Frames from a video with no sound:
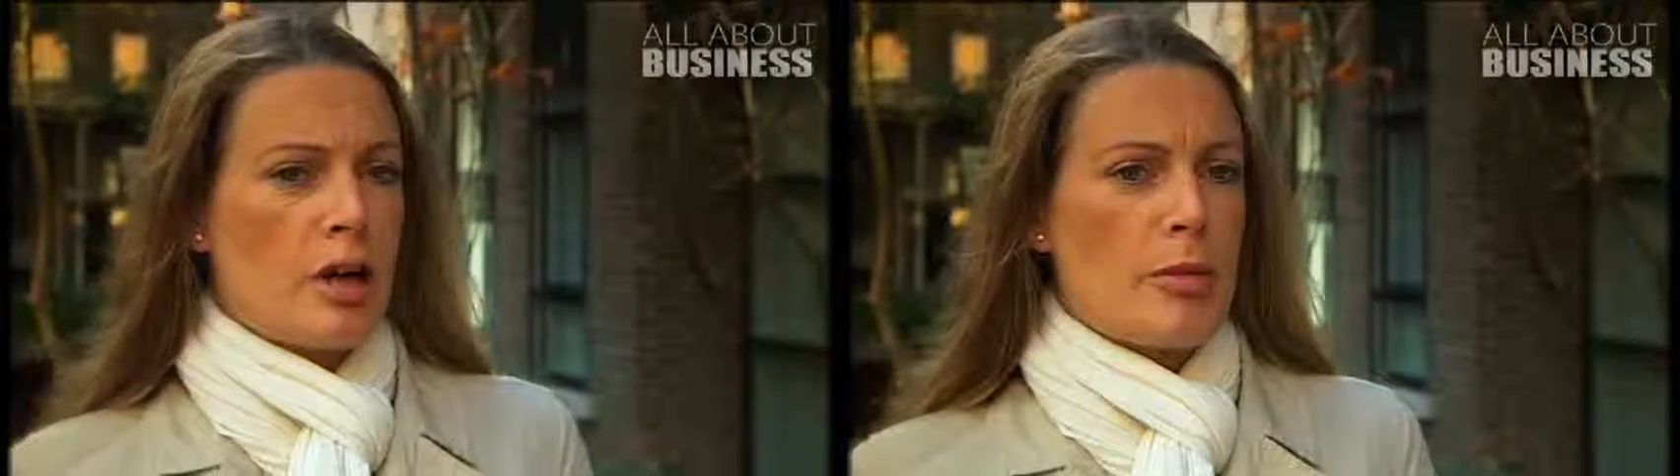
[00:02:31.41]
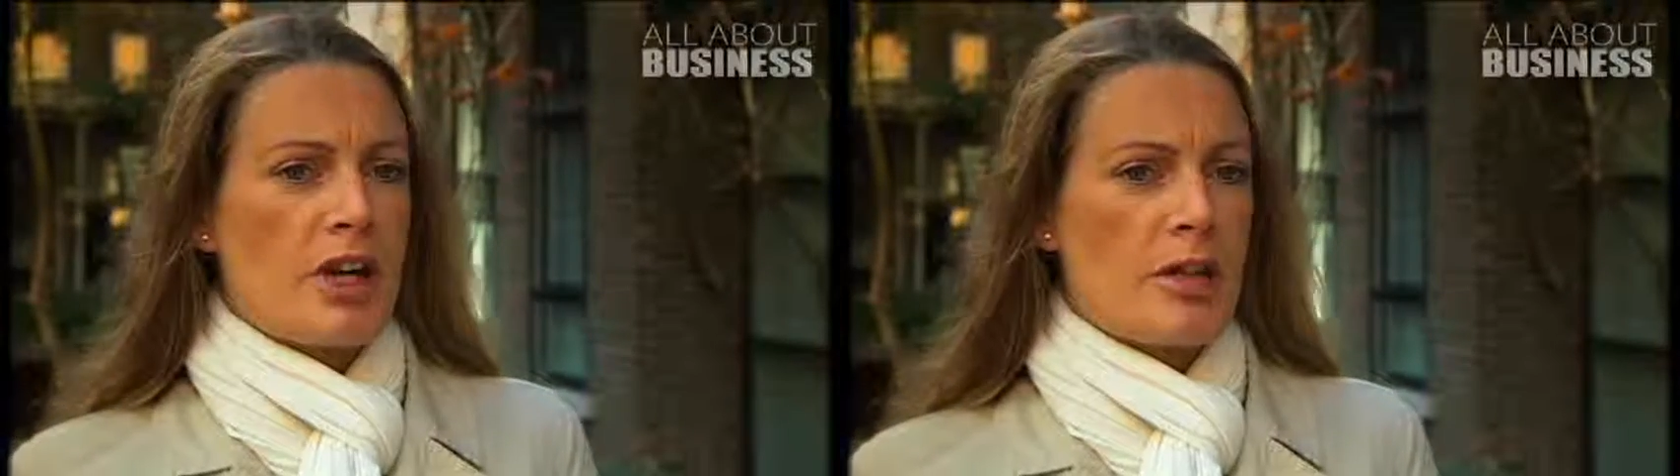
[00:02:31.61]

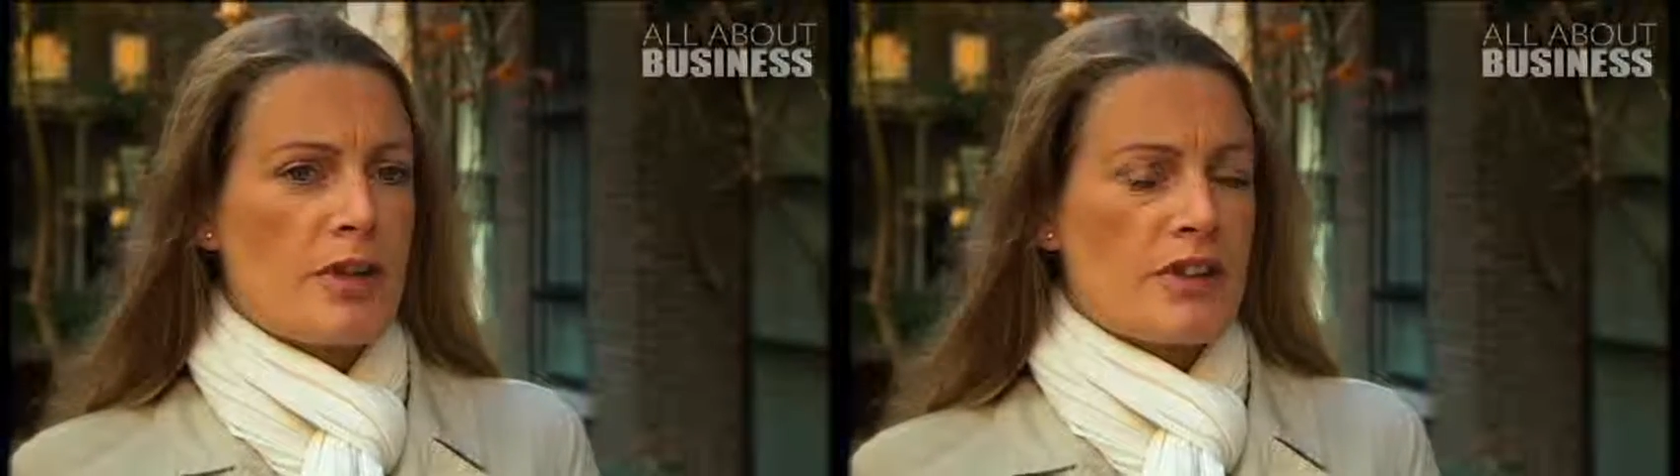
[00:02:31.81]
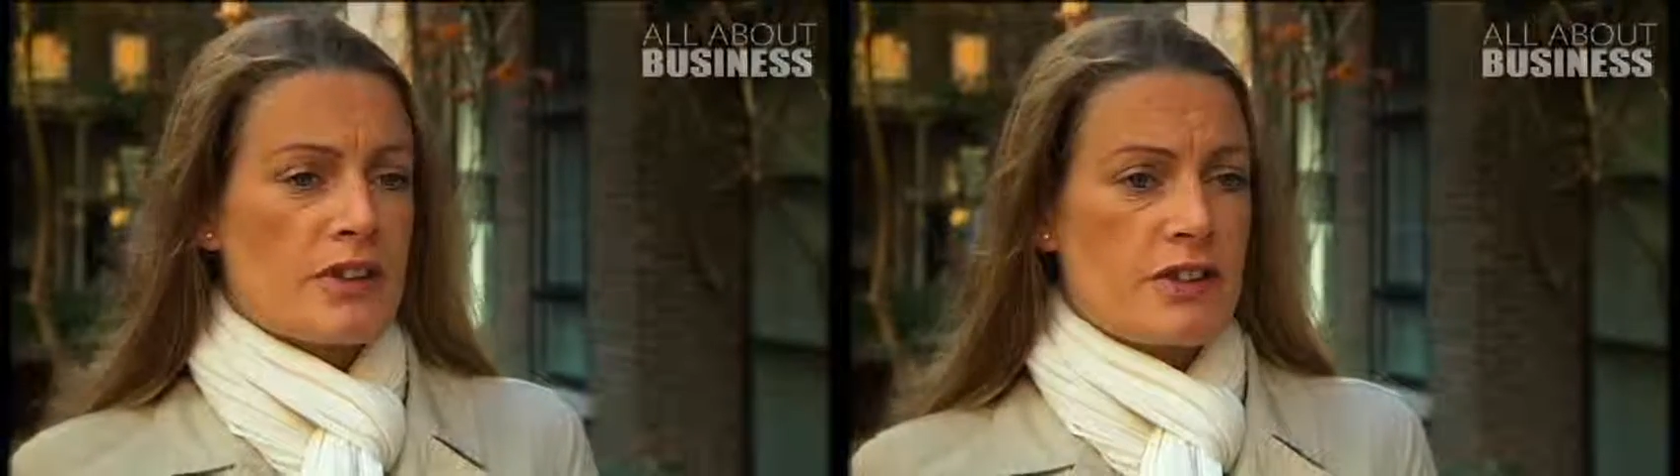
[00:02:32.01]
And many
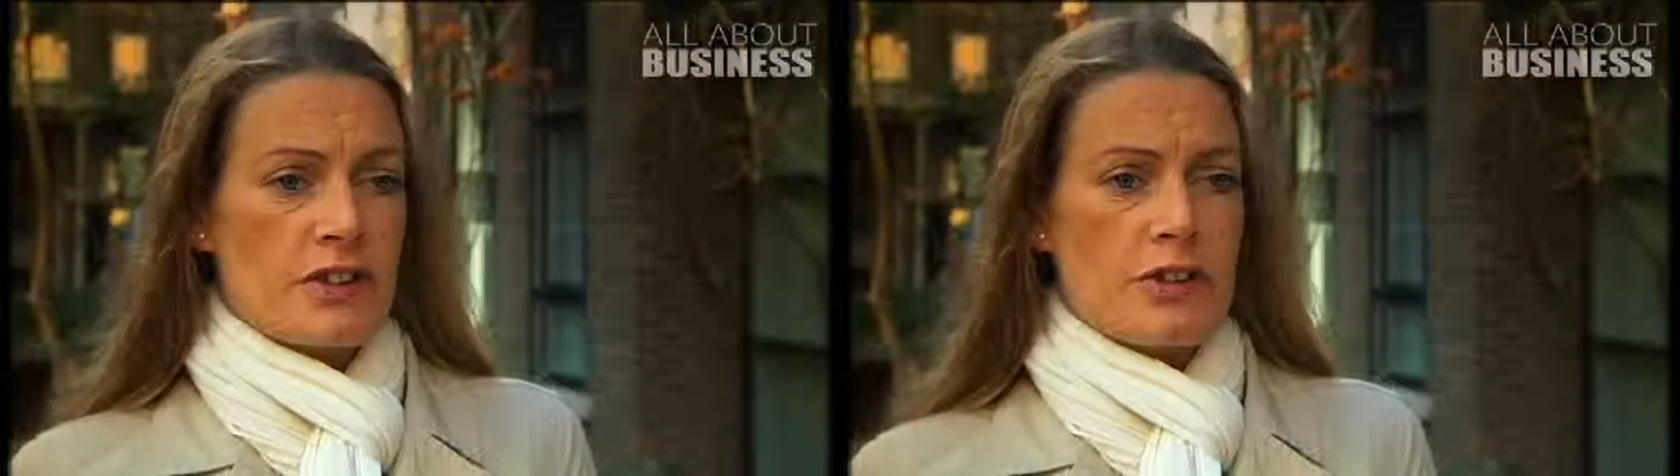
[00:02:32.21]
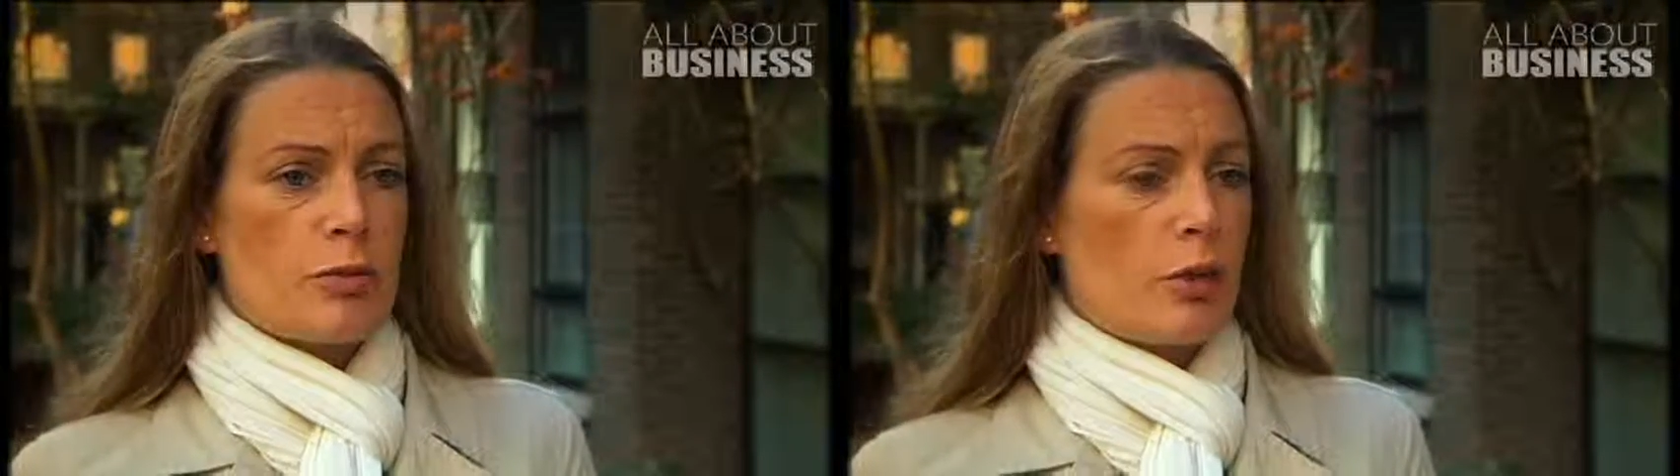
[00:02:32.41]

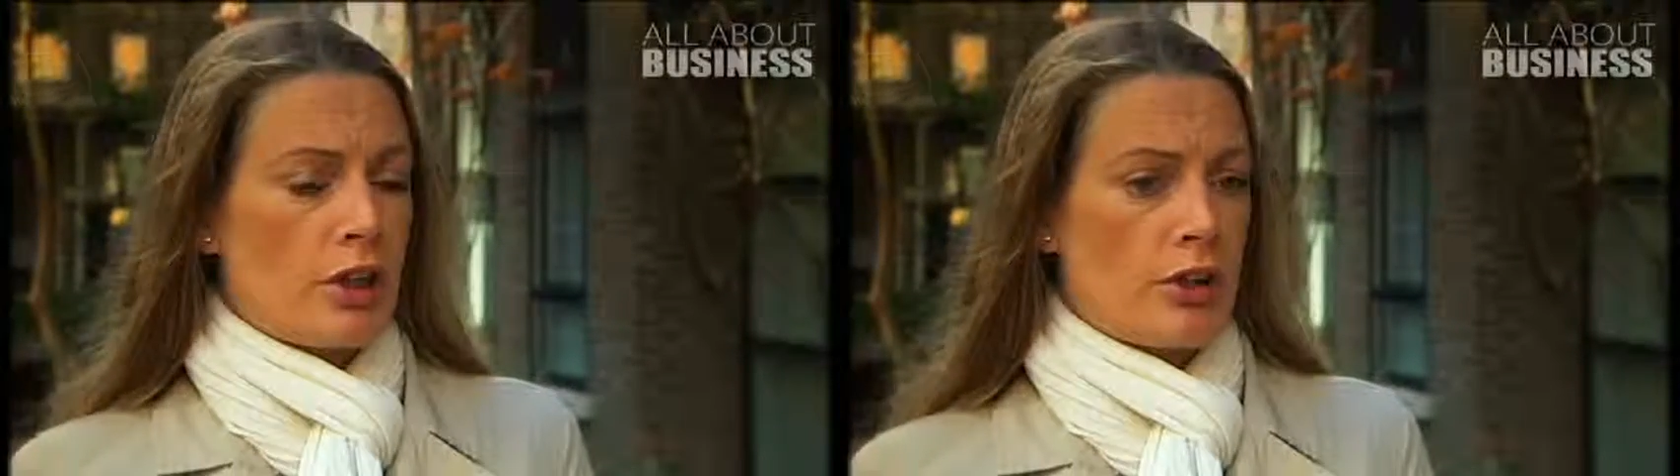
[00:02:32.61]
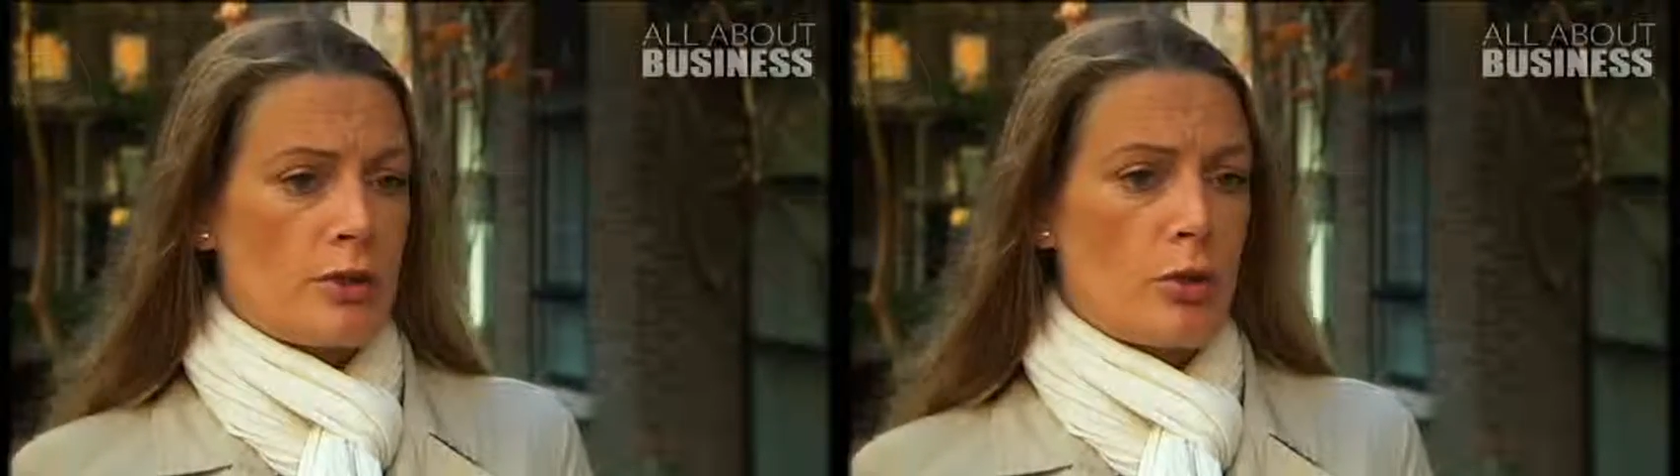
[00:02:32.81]
businesses,
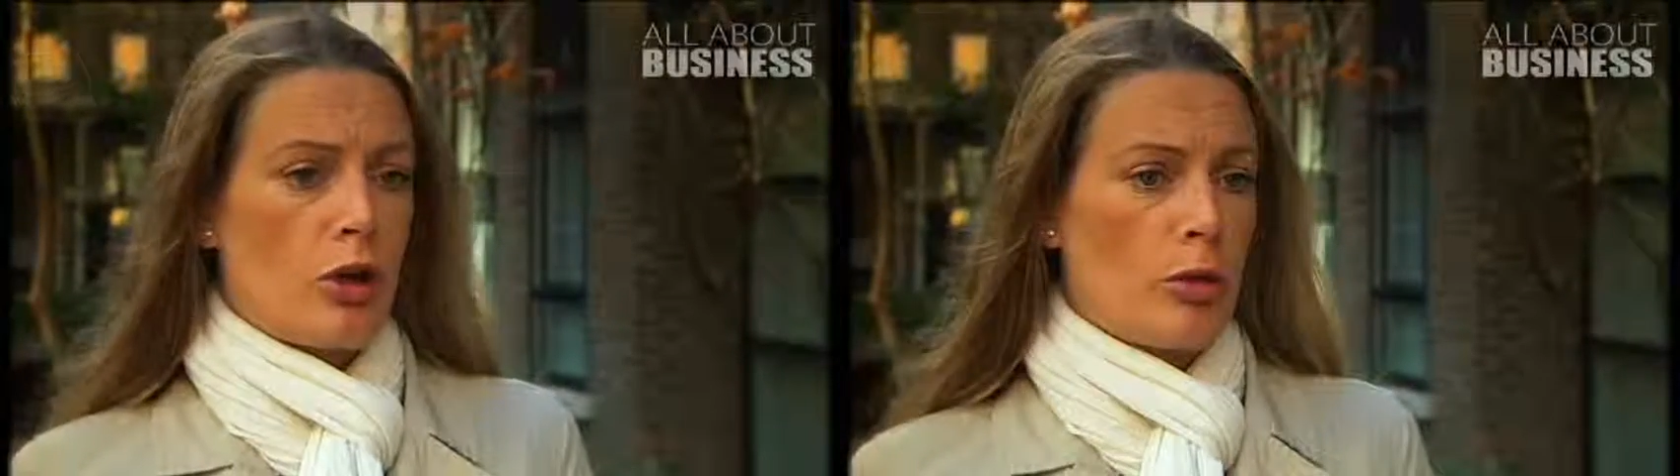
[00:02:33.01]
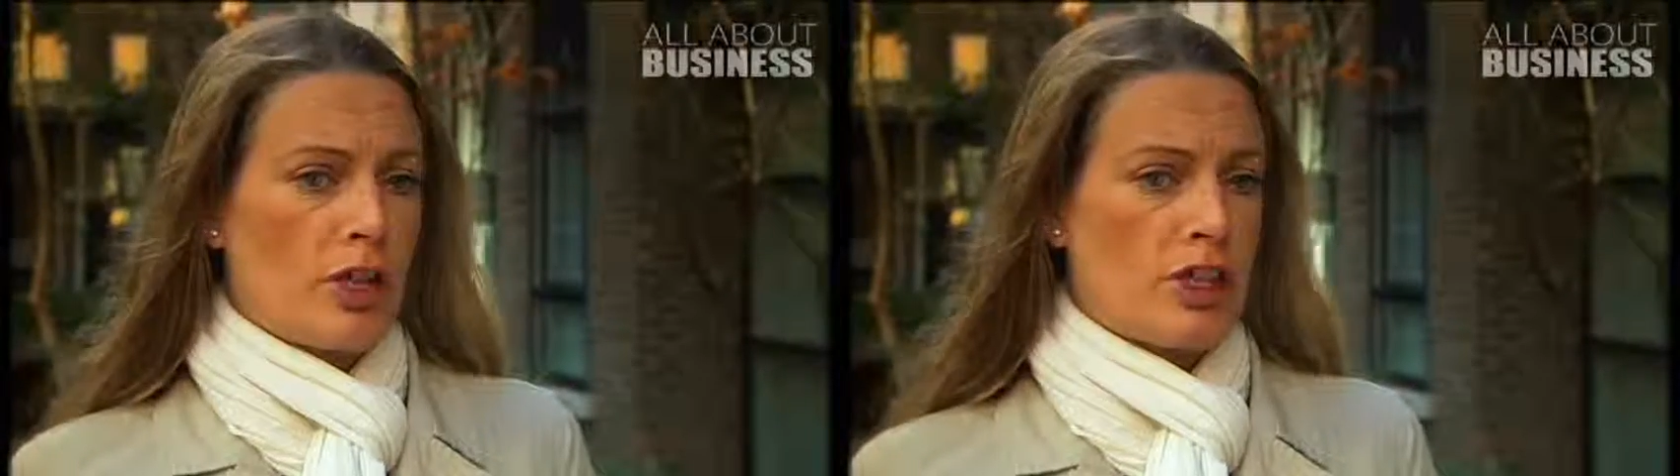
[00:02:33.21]
whether
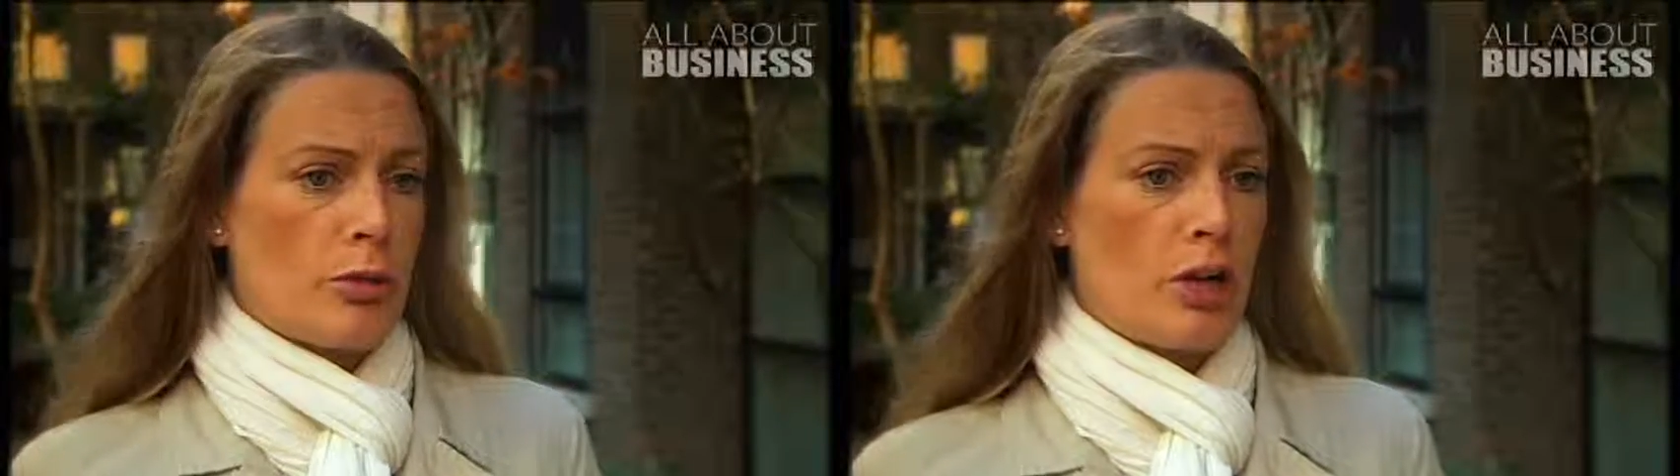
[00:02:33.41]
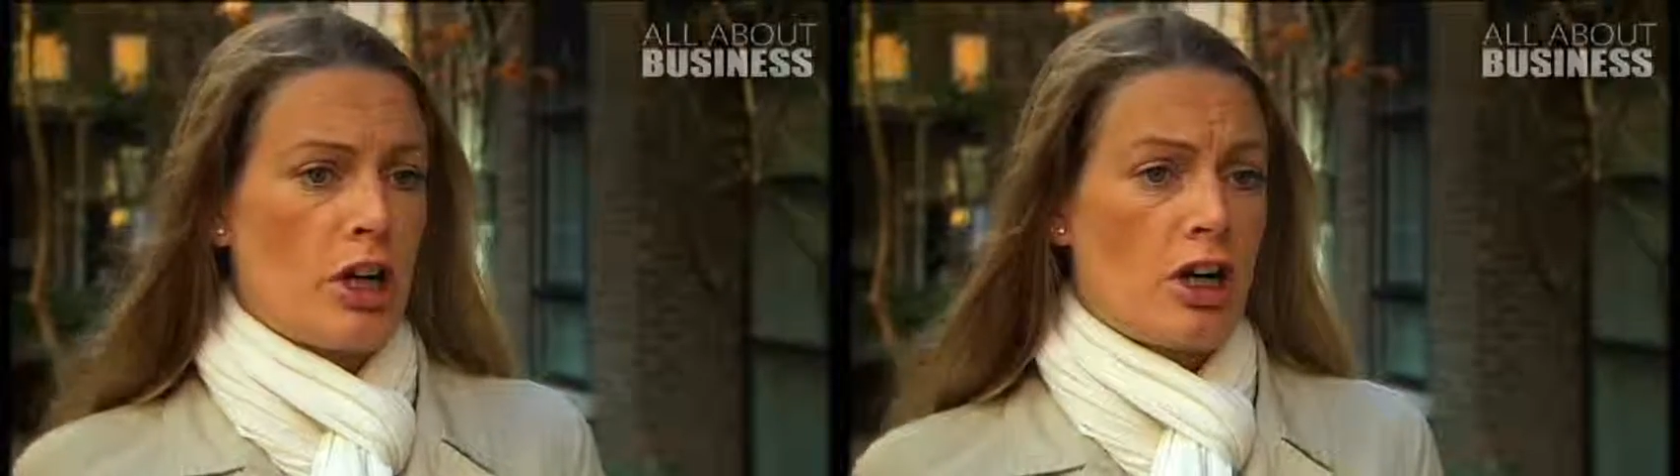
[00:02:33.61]
small,
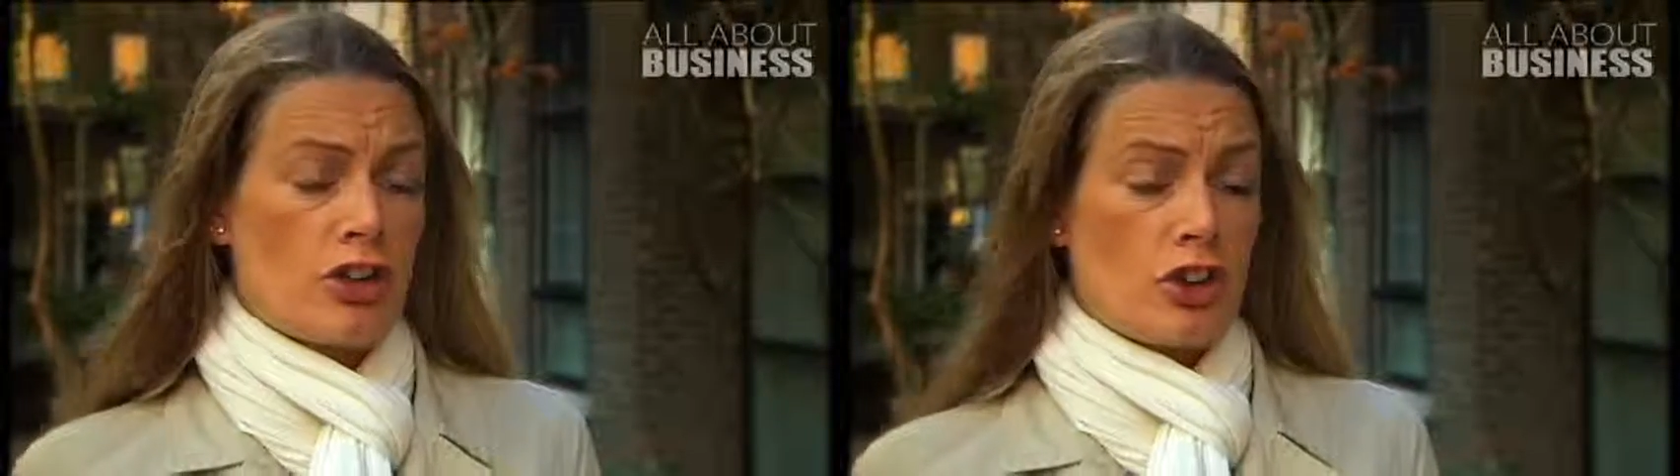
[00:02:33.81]
medium or large,